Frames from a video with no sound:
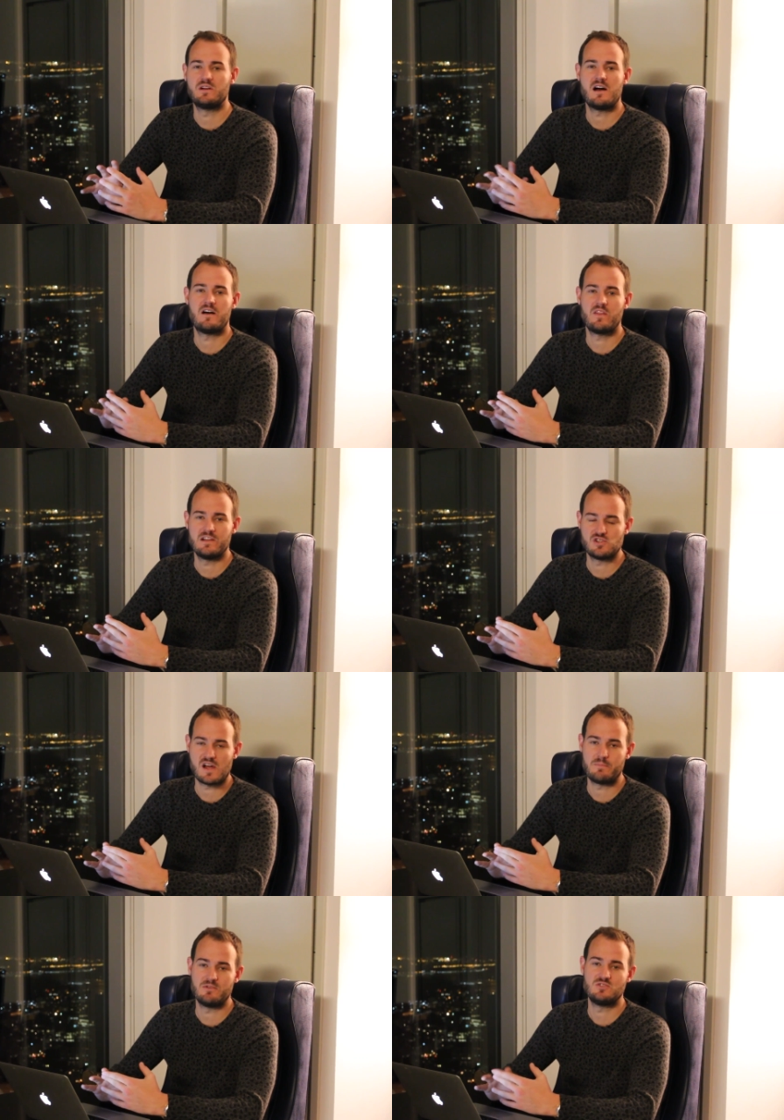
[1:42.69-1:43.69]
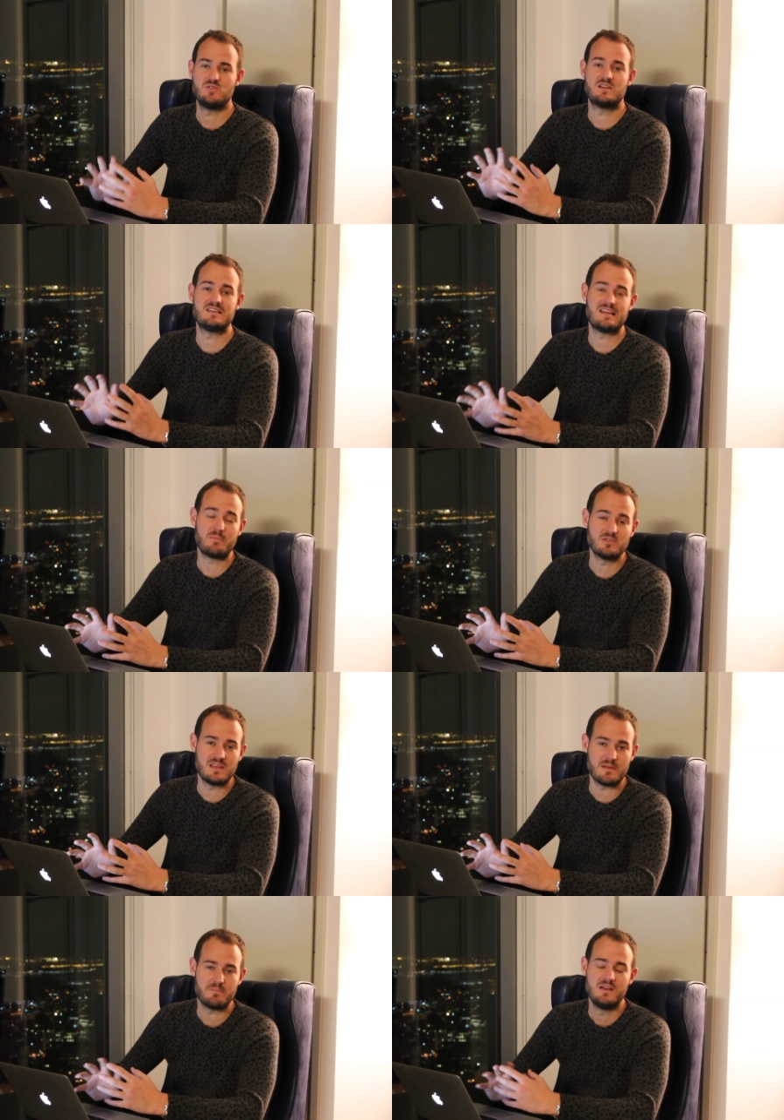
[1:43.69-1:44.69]
doing online shopping so you can double
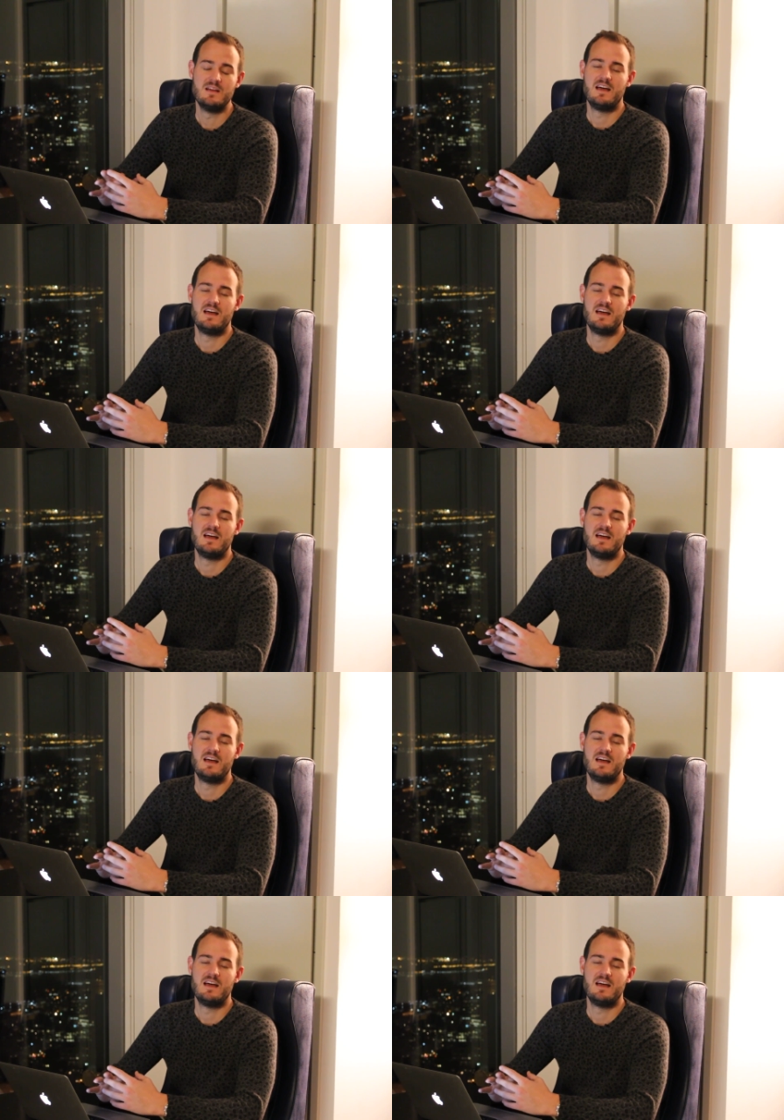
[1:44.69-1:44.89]
dip